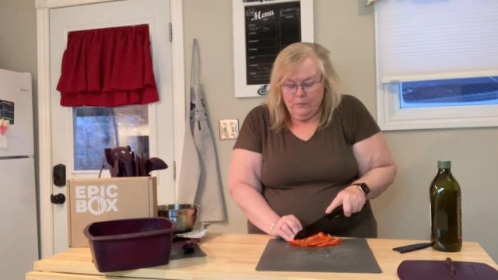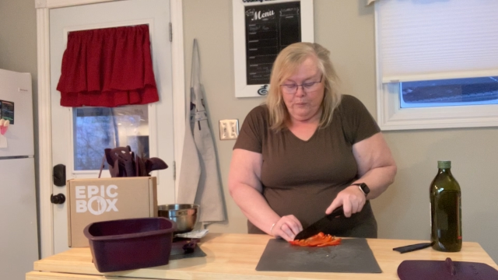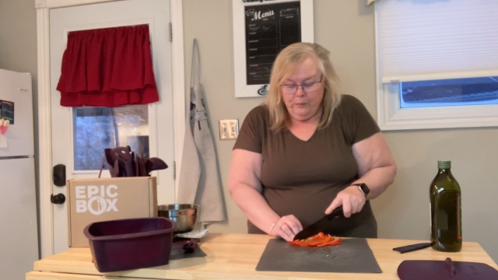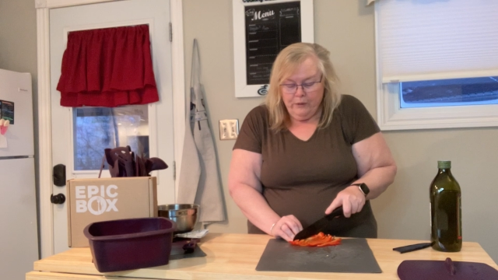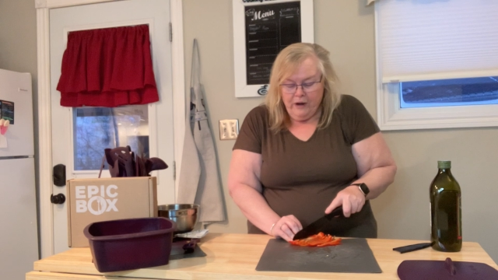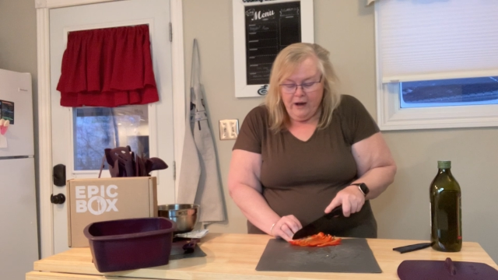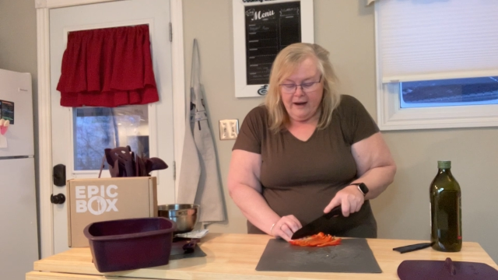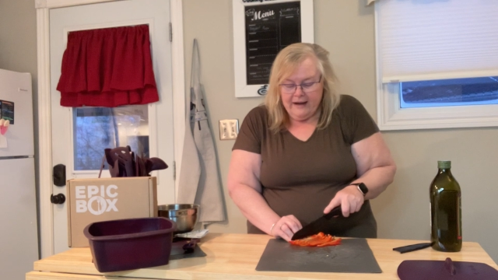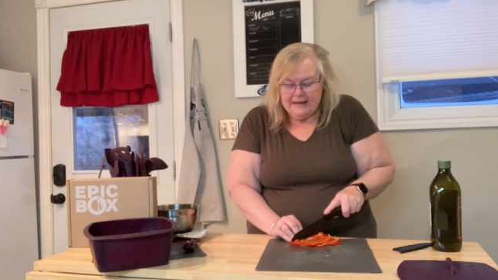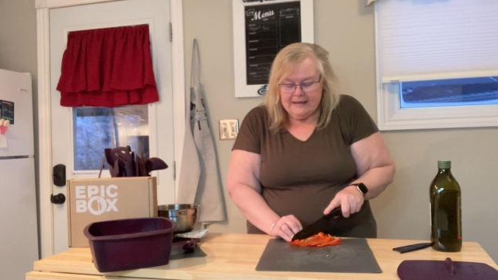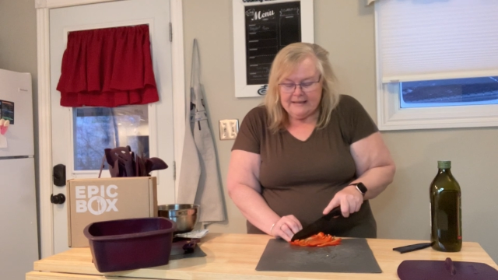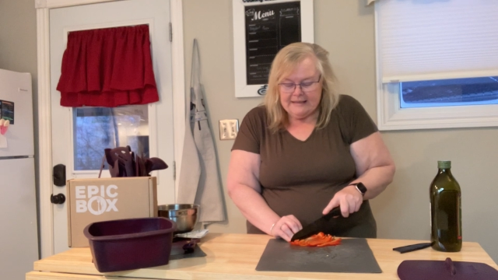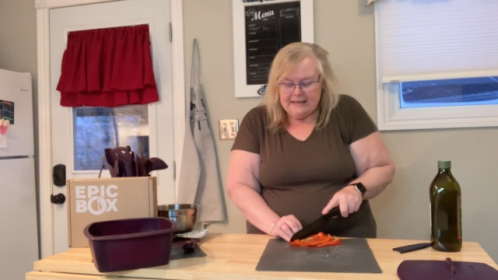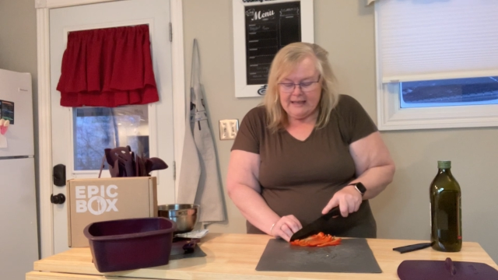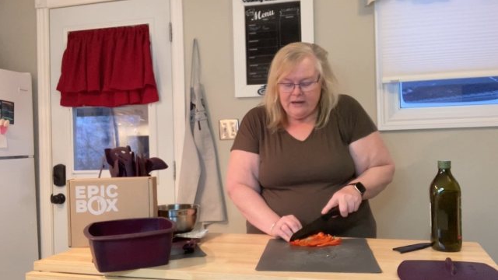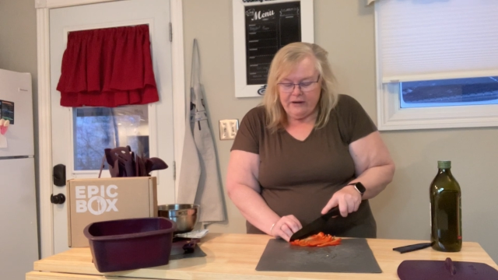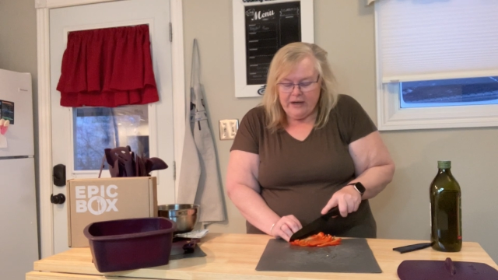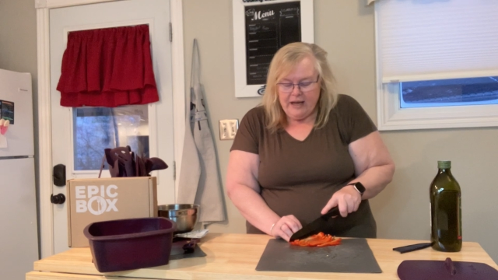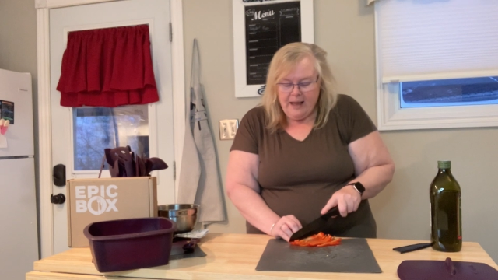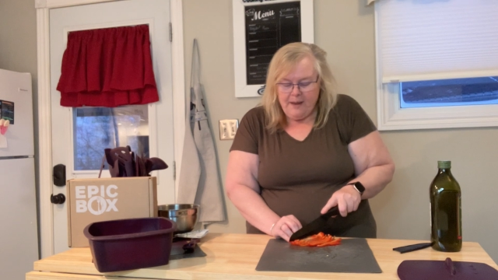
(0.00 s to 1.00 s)
products
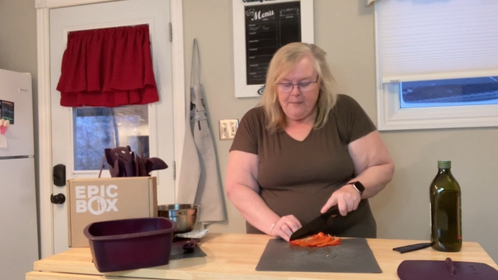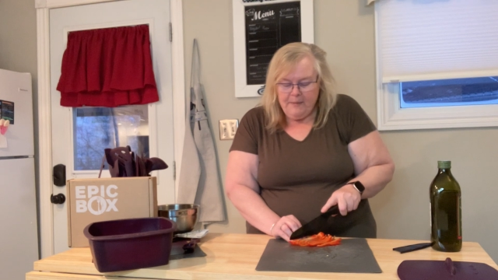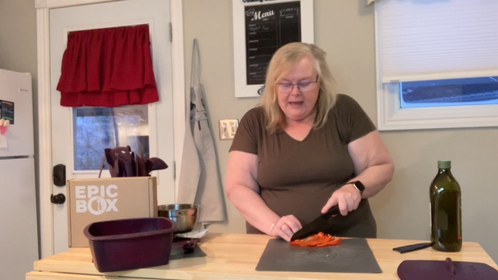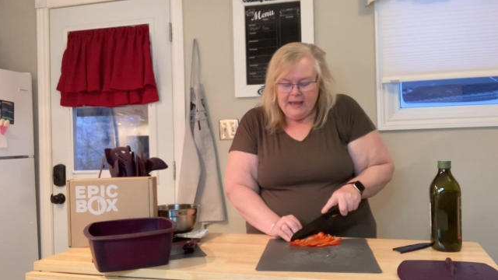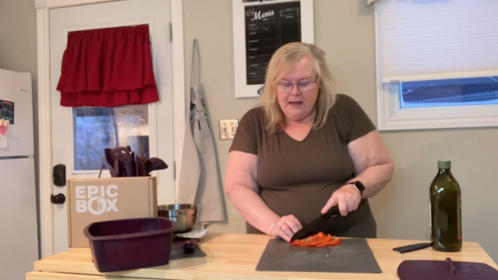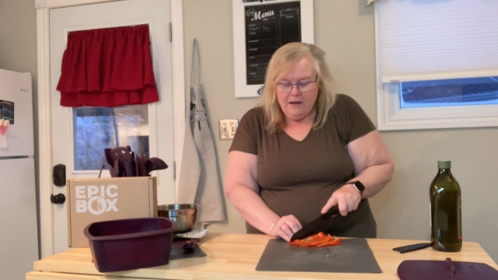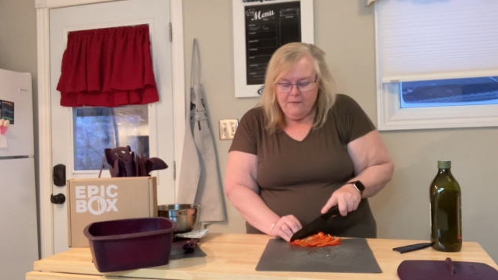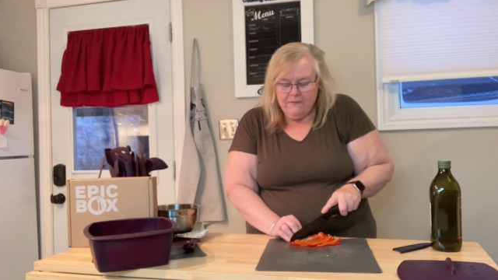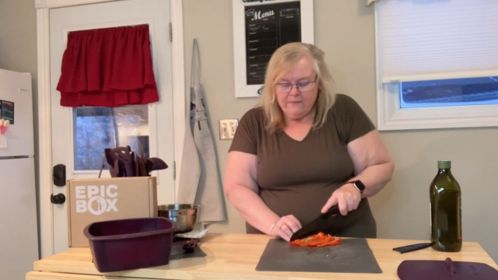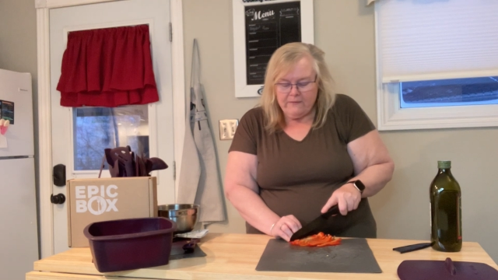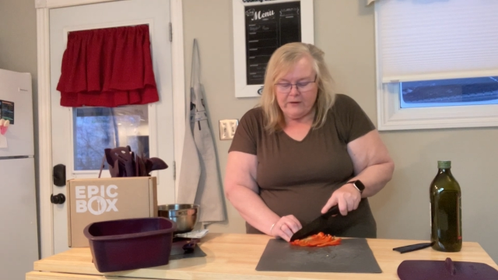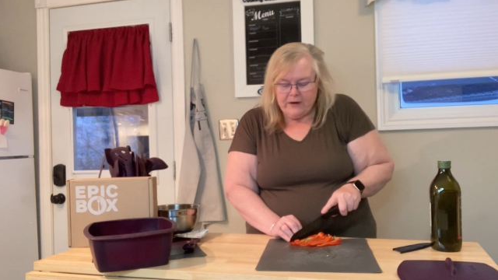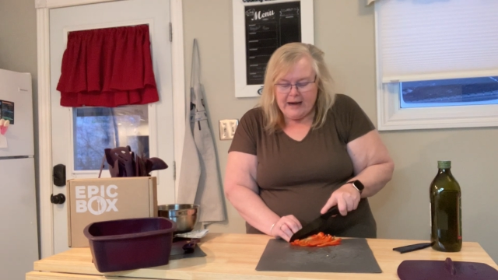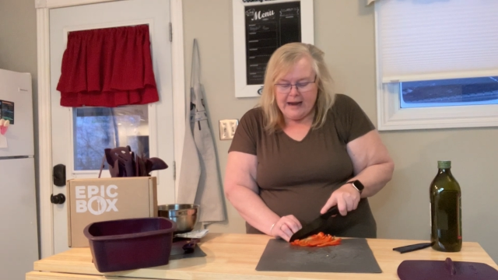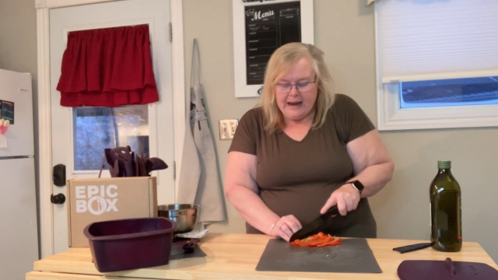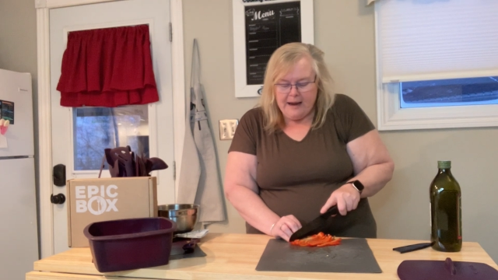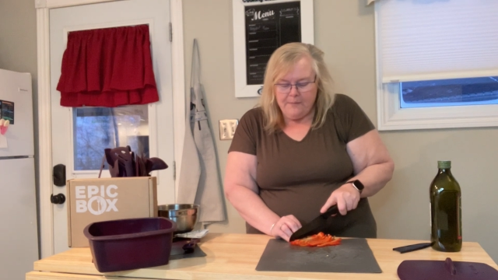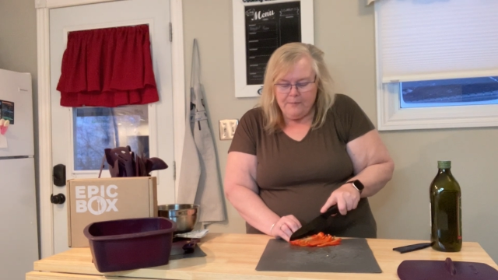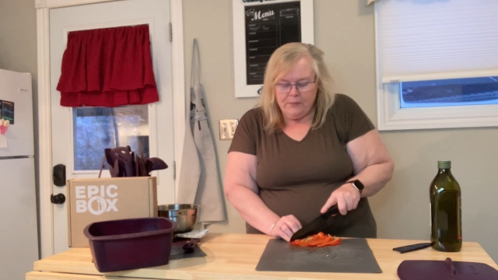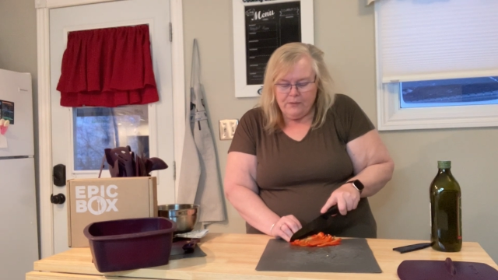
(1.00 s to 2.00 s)
that are coming out for
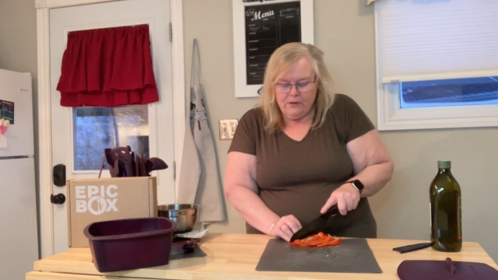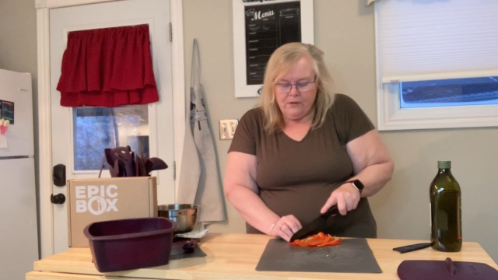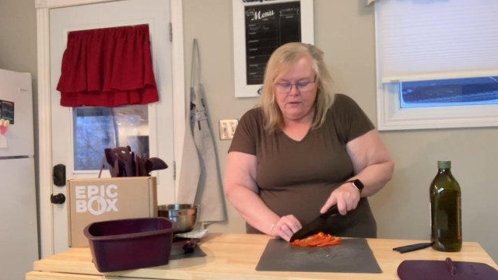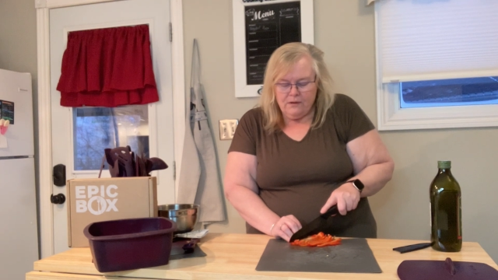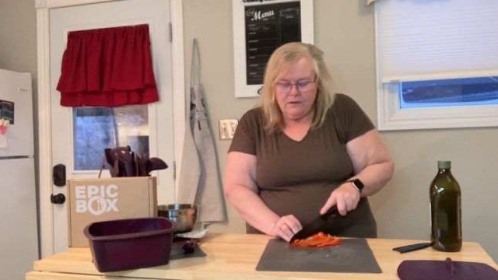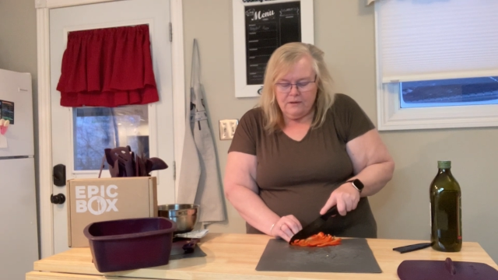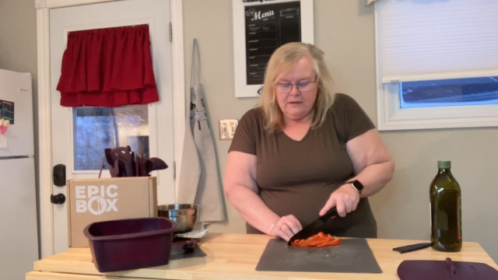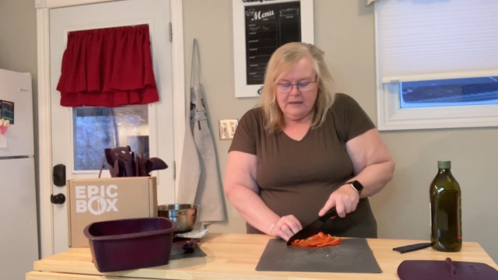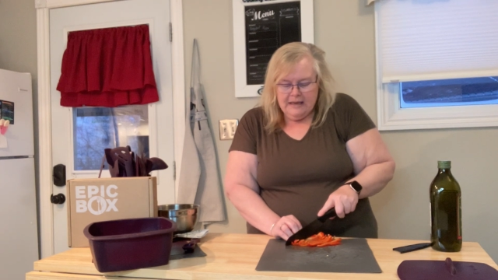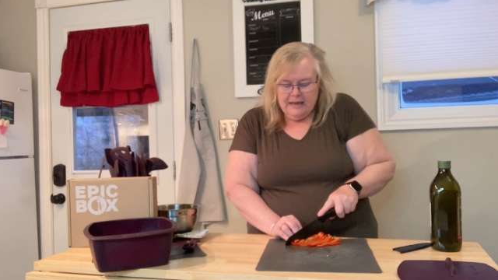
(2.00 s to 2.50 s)
April,